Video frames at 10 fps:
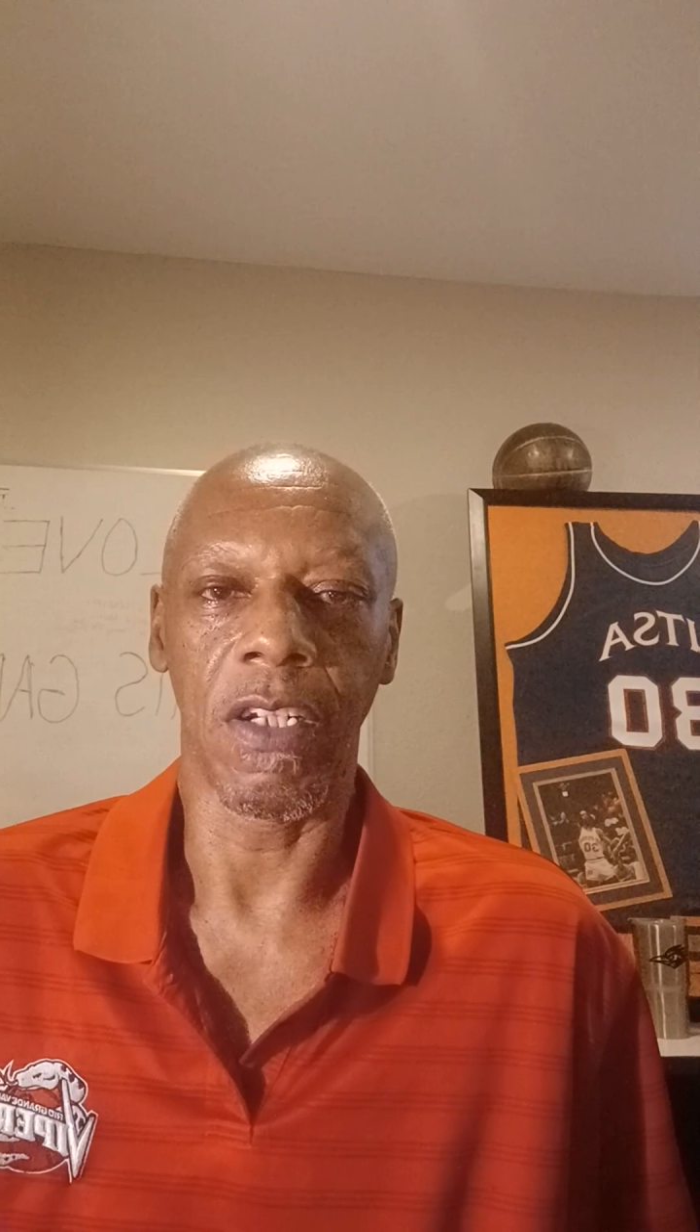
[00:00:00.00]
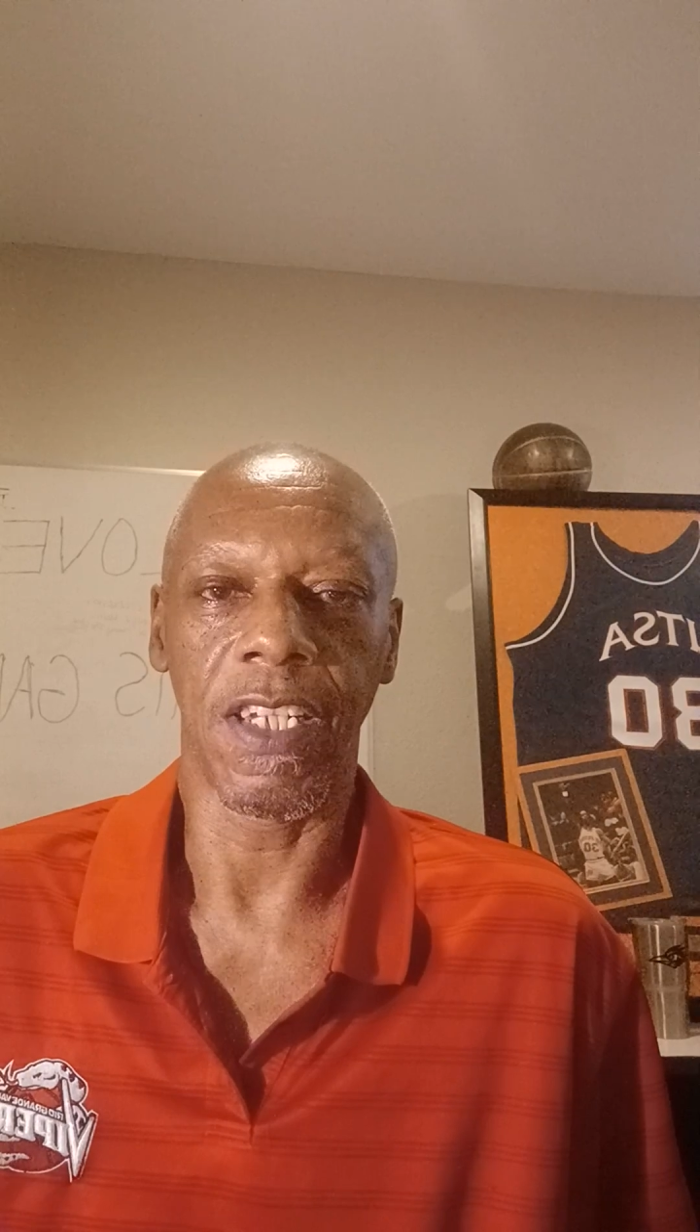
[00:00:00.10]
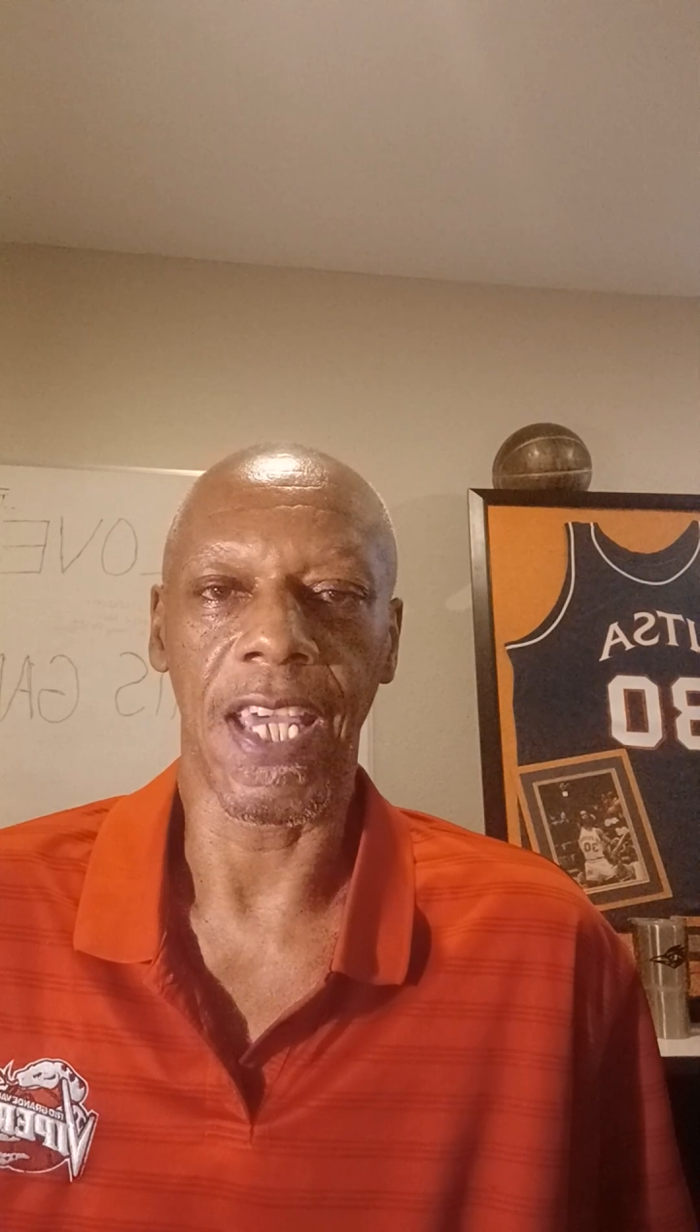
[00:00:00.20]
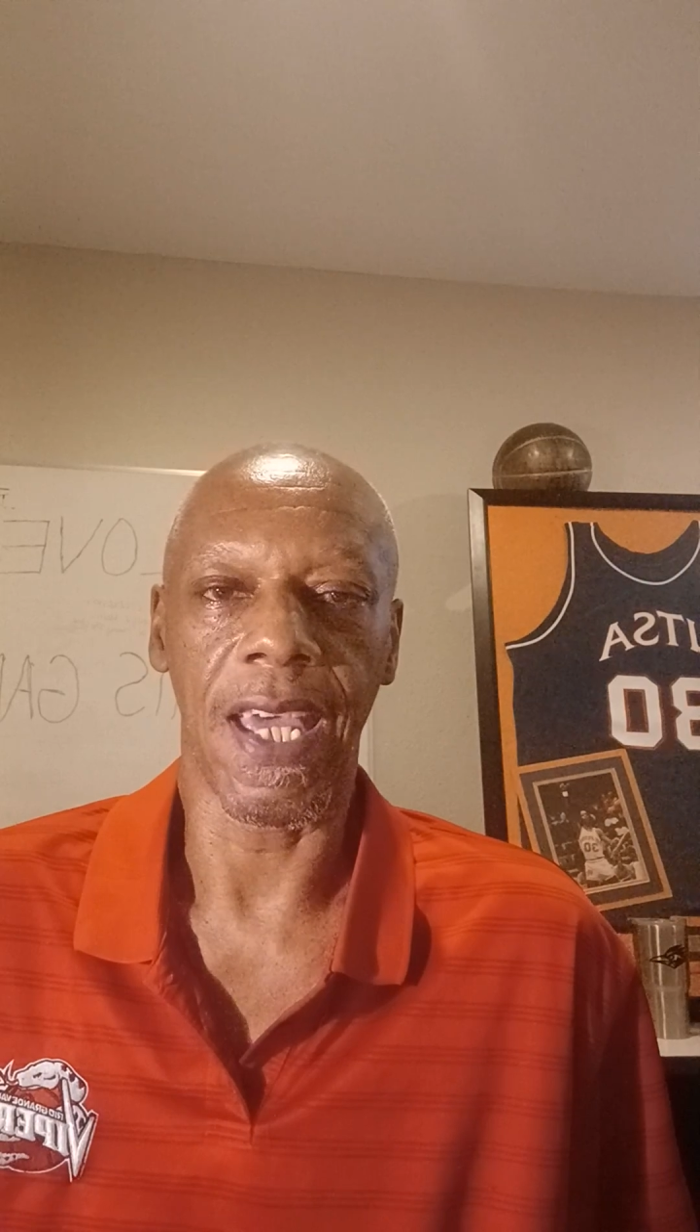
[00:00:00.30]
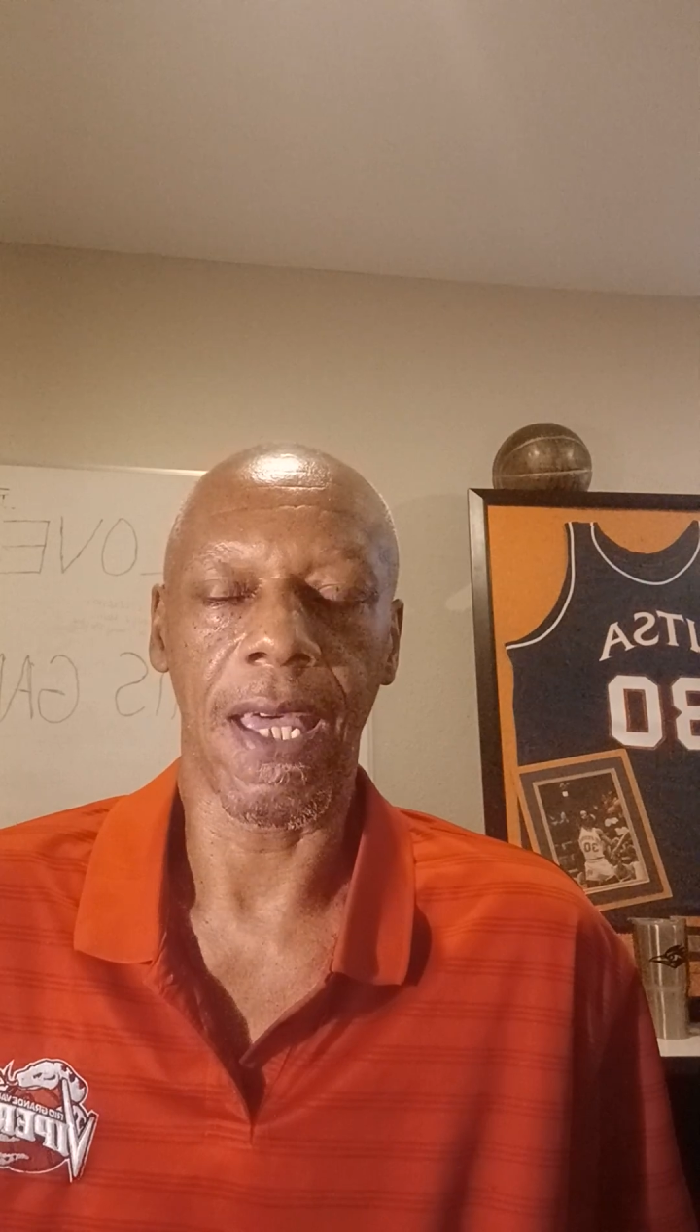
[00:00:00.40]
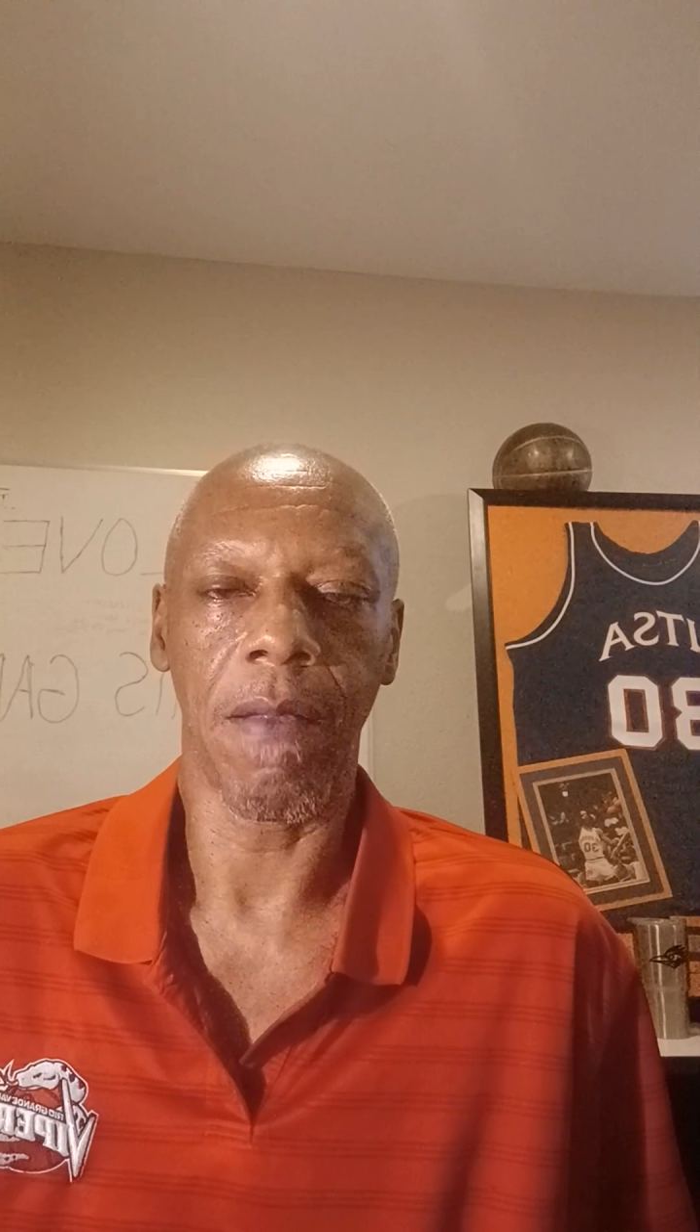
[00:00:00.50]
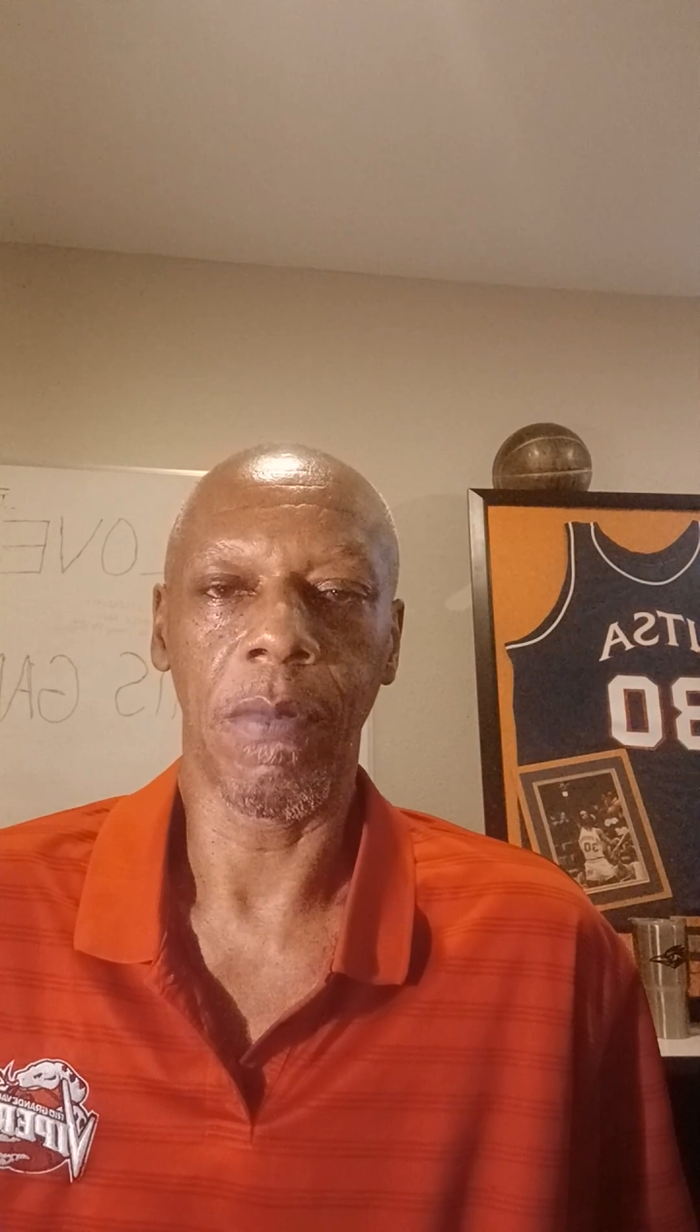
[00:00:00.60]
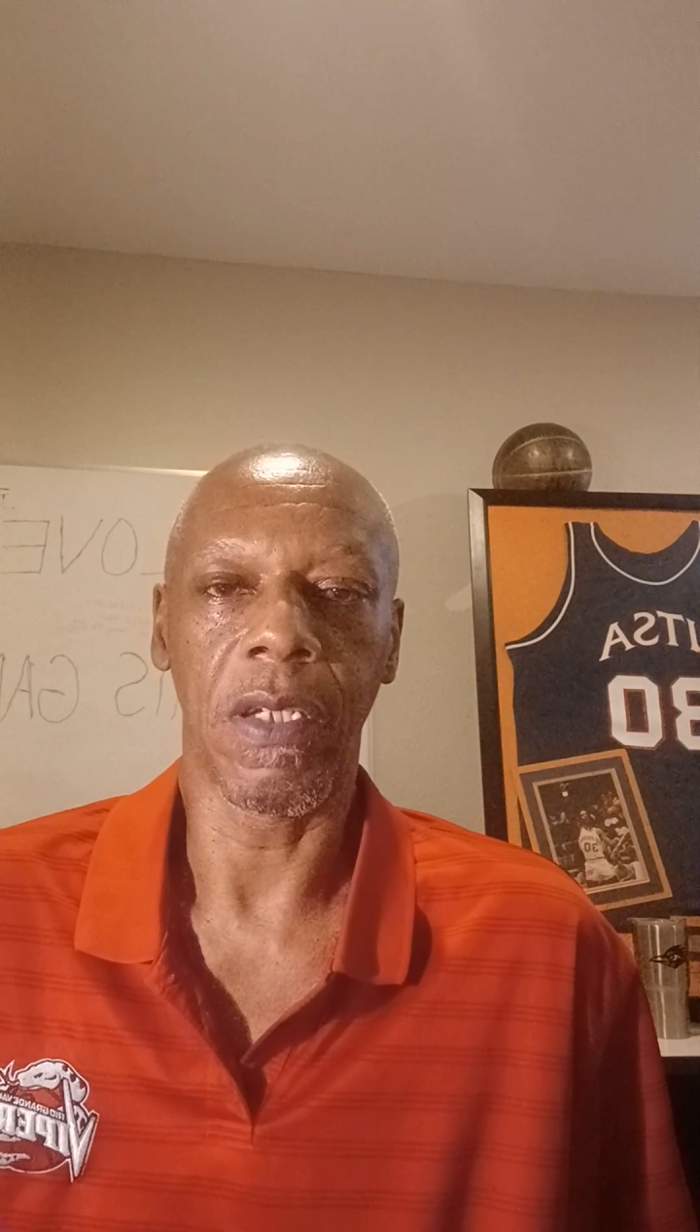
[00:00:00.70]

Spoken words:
the dad,